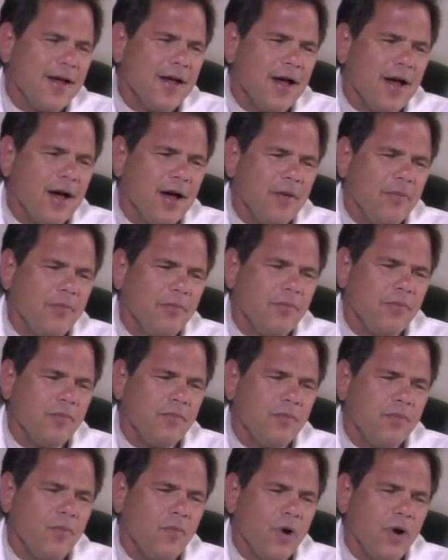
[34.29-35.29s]

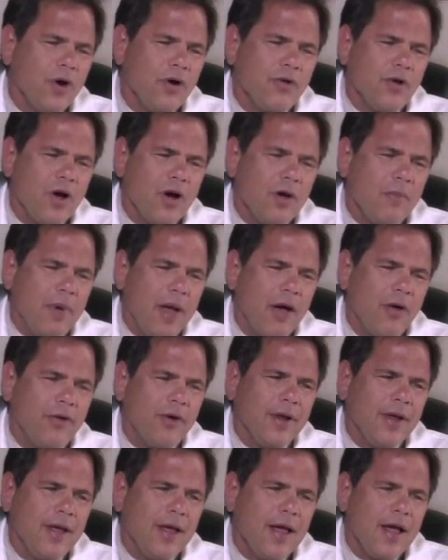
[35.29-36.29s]
We're going to talk
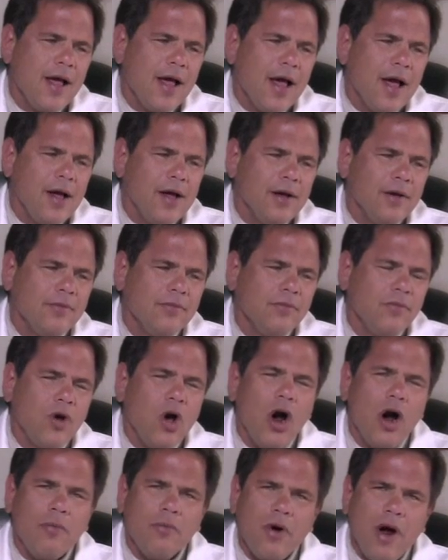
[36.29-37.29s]
about
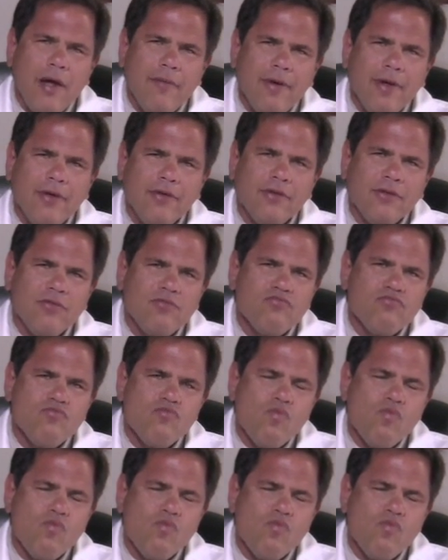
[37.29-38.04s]
carb cravings,